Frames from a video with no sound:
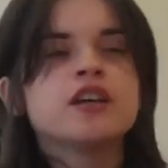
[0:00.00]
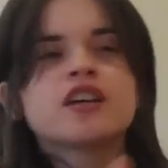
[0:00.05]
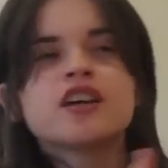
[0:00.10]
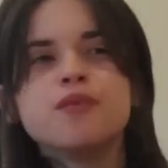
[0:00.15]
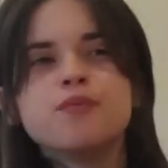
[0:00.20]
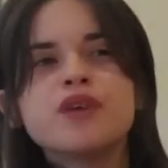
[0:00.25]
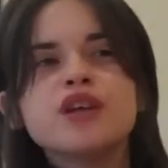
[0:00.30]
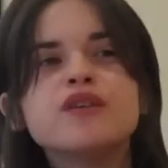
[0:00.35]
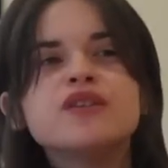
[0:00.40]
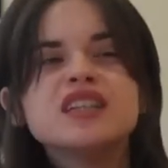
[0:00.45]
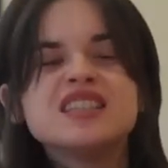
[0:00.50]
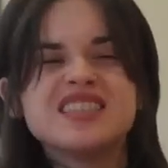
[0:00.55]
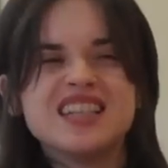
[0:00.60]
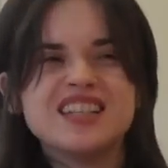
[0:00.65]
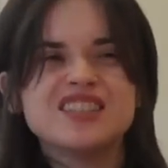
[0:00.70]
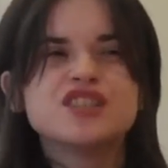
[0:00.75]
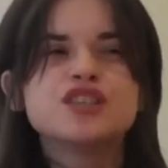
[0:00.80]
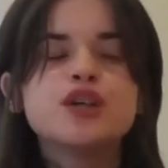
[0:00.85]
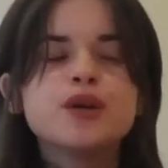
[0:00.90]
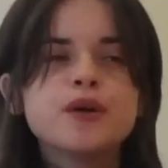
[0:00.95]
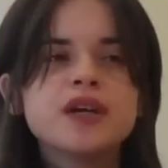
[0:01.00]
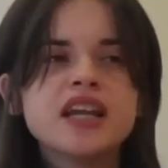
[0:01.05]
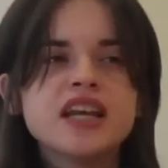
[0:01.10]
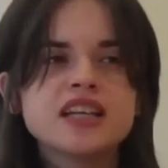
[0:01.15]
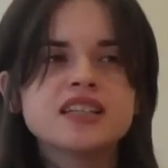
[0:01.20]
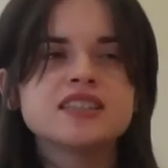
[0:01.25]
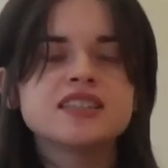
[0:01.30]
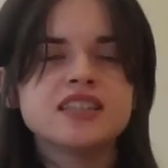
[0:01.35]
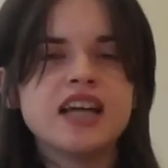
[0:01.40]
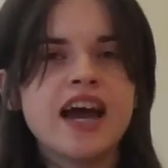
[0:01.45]
community to an
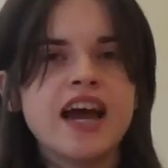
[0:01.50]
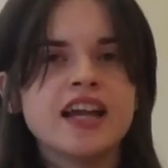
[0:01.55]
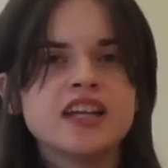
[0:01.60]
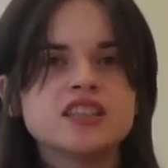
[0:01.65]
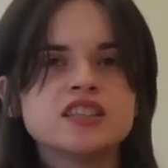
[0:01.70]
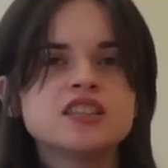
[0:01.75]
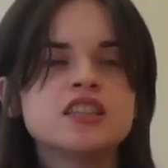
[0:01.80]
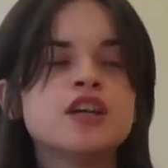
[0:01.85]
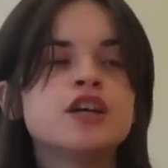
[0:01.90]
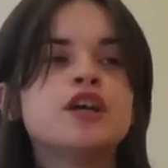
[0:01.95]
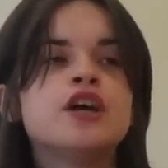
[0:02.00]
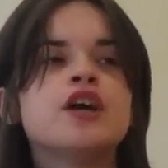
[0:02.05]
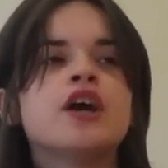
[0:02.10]
extent,